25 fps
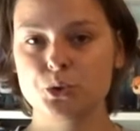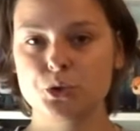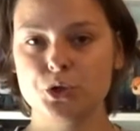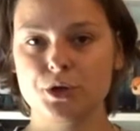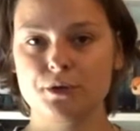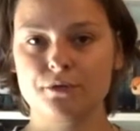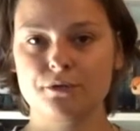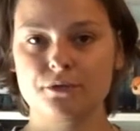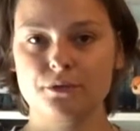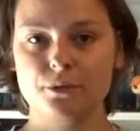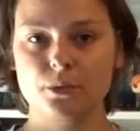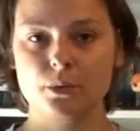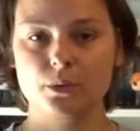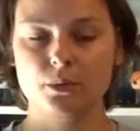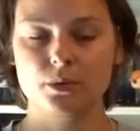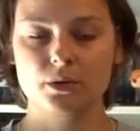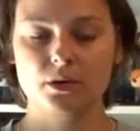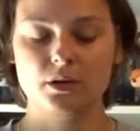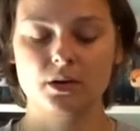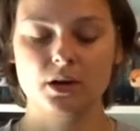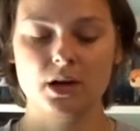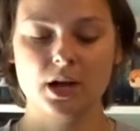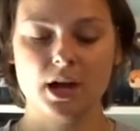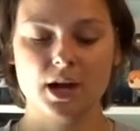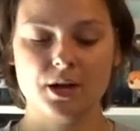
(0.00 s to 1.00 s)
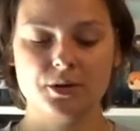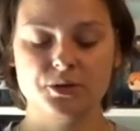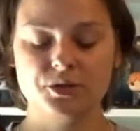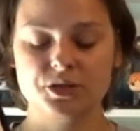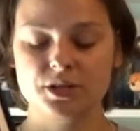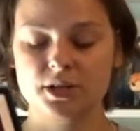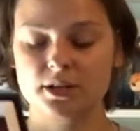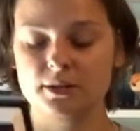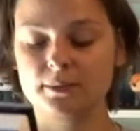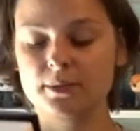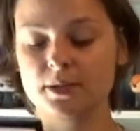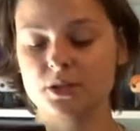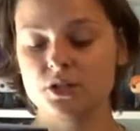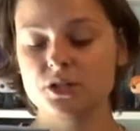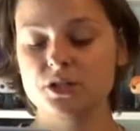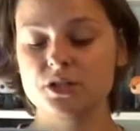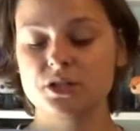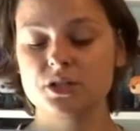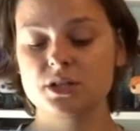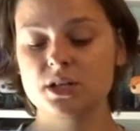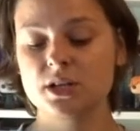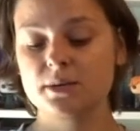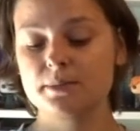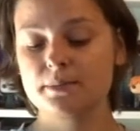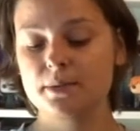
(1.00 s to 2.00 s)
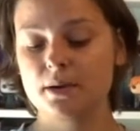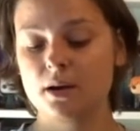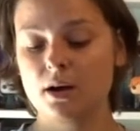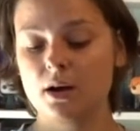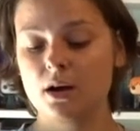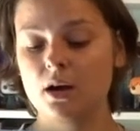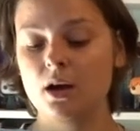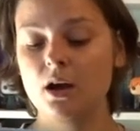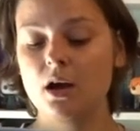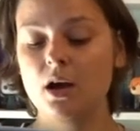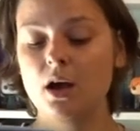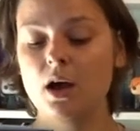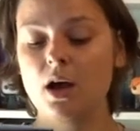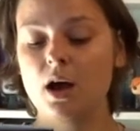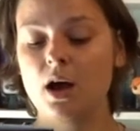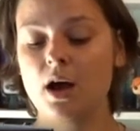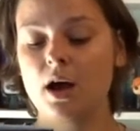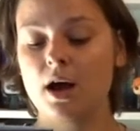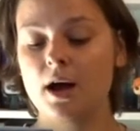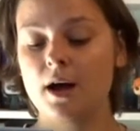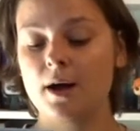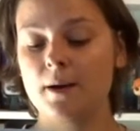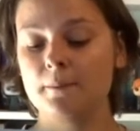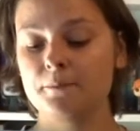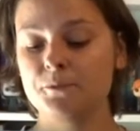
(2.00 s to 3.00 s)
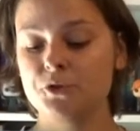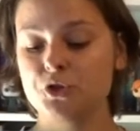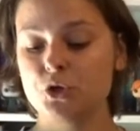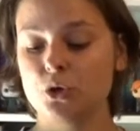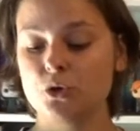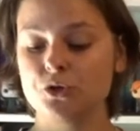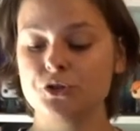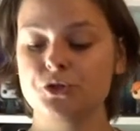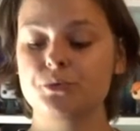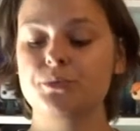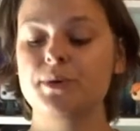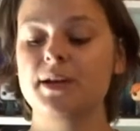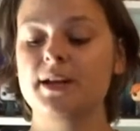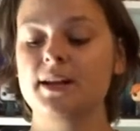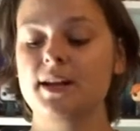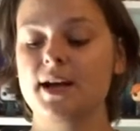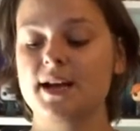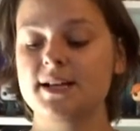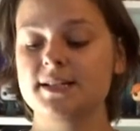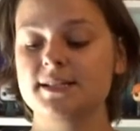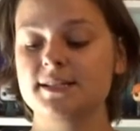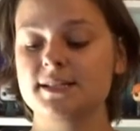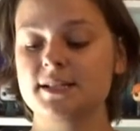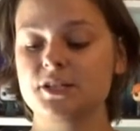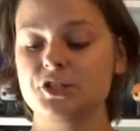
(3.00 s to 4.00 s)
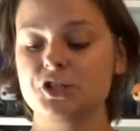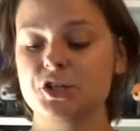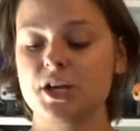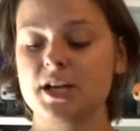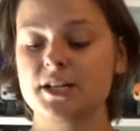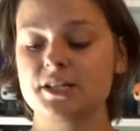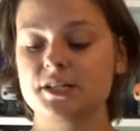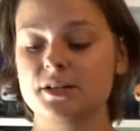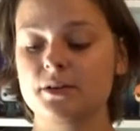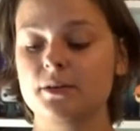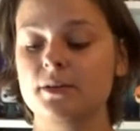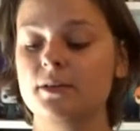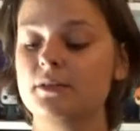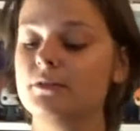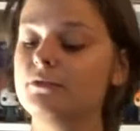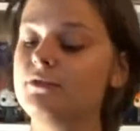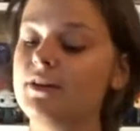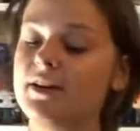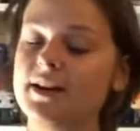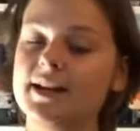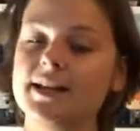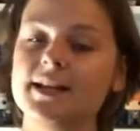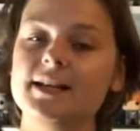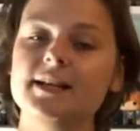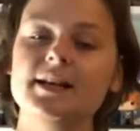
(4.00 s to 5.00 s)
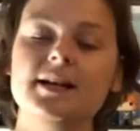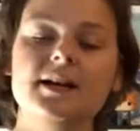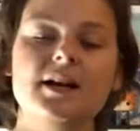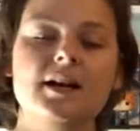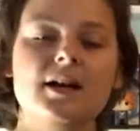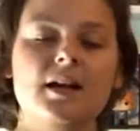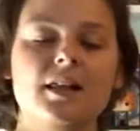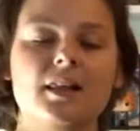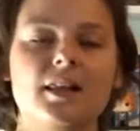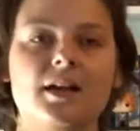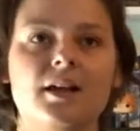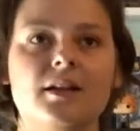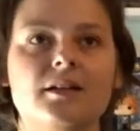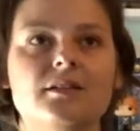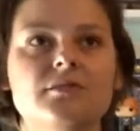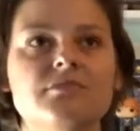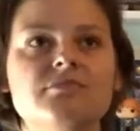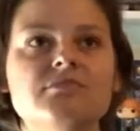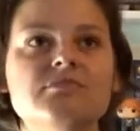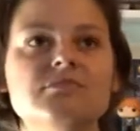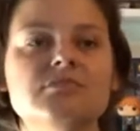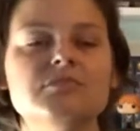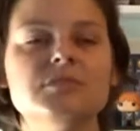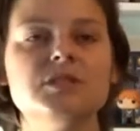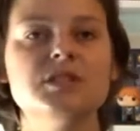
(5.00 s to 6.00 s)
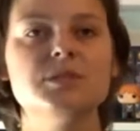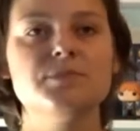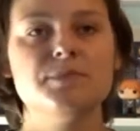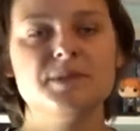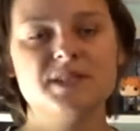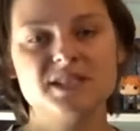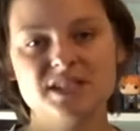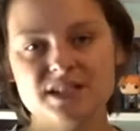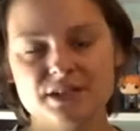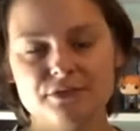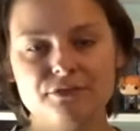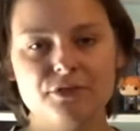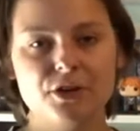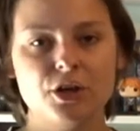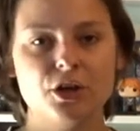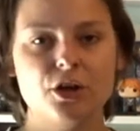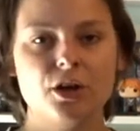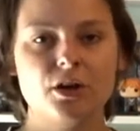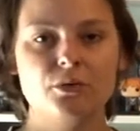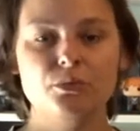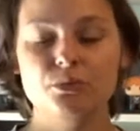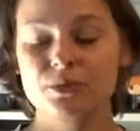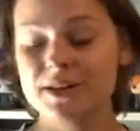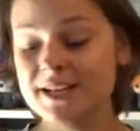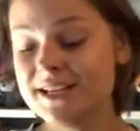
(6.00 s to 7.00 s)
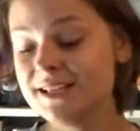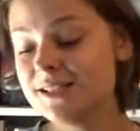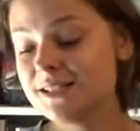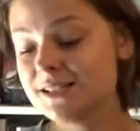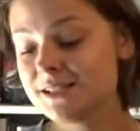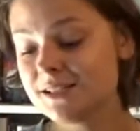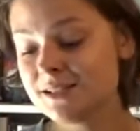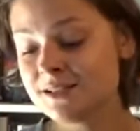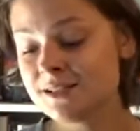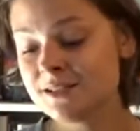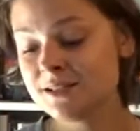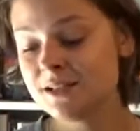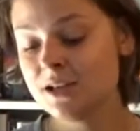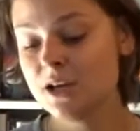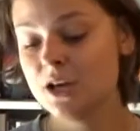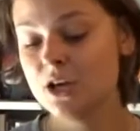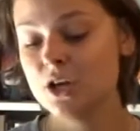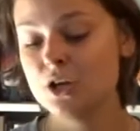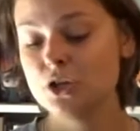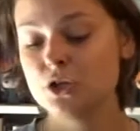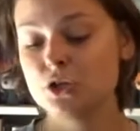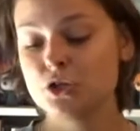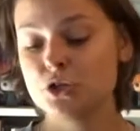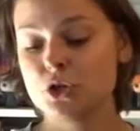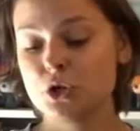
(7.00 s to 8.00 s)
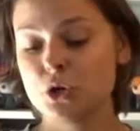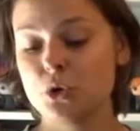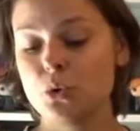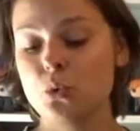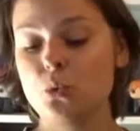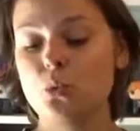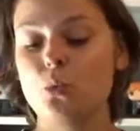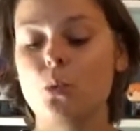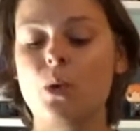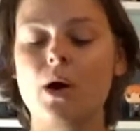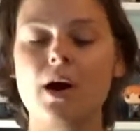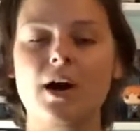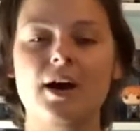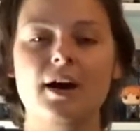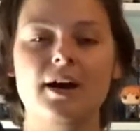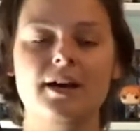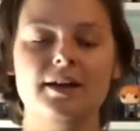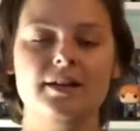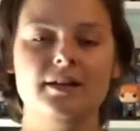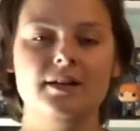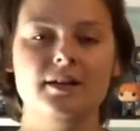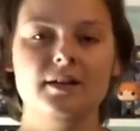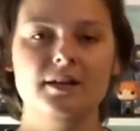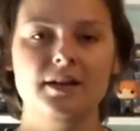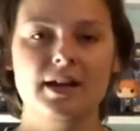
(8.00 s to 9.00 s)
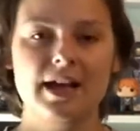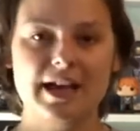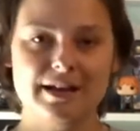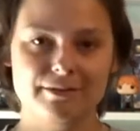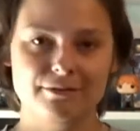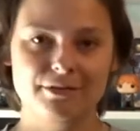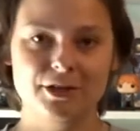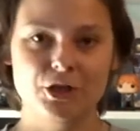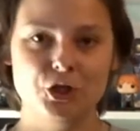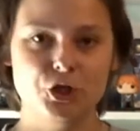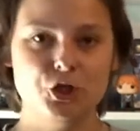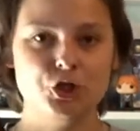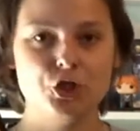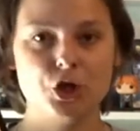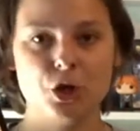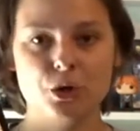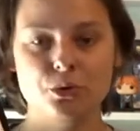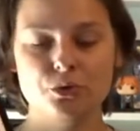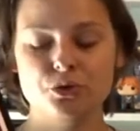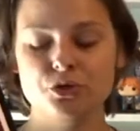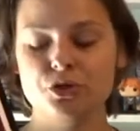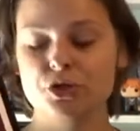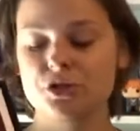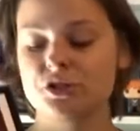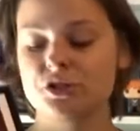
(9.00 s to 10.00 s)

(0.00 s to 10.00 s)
of goes a little bit deeper. She also realized that she has a very like specific reason to why Evelyn shows